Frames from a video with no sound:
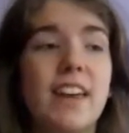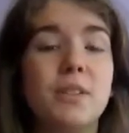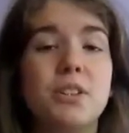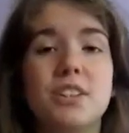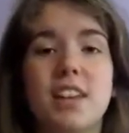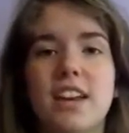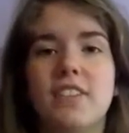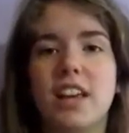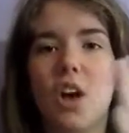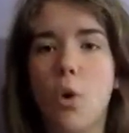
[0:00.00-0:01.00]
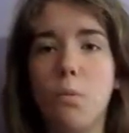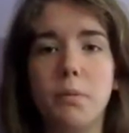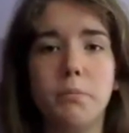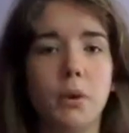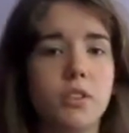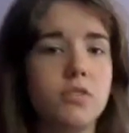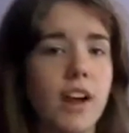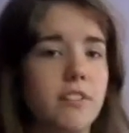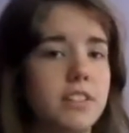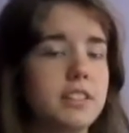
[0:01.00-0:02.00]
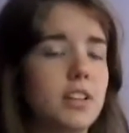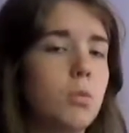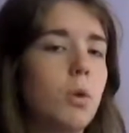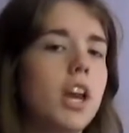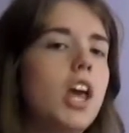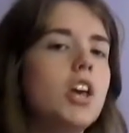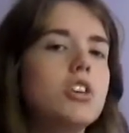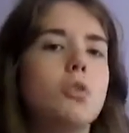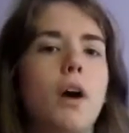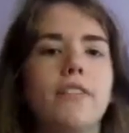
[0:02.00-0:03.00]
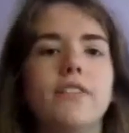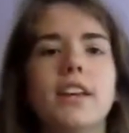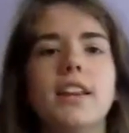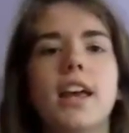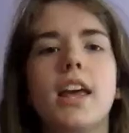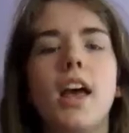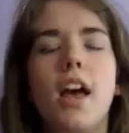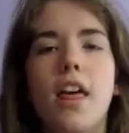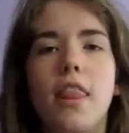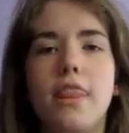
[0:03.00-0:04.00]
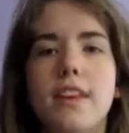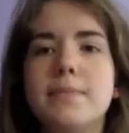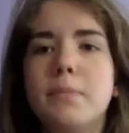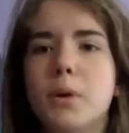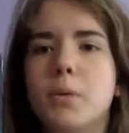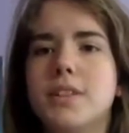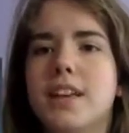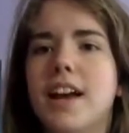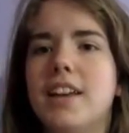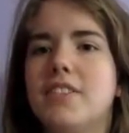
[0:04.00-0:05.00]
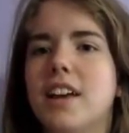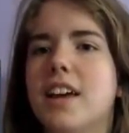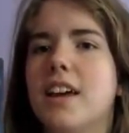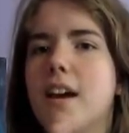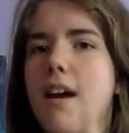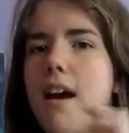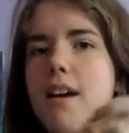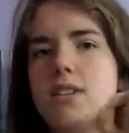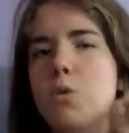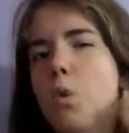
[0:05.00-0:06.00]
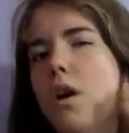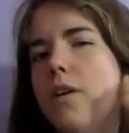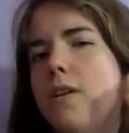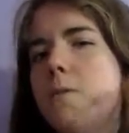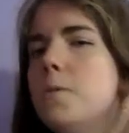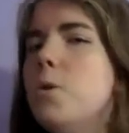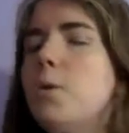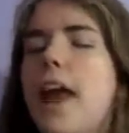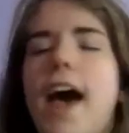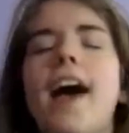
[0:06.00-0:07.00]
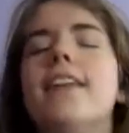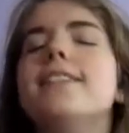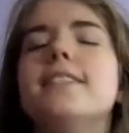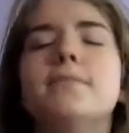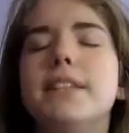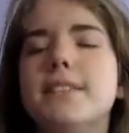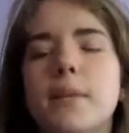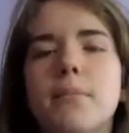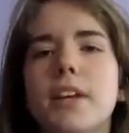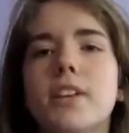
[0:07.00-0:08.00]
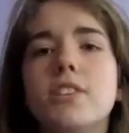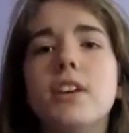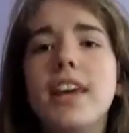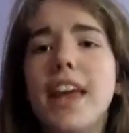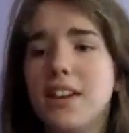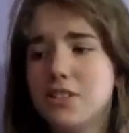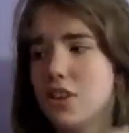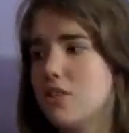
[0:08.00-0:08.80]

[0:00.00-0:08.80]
just kind of like open books for every single one. So I feel like this book was kind of like, you knew it had to be something, because he can't just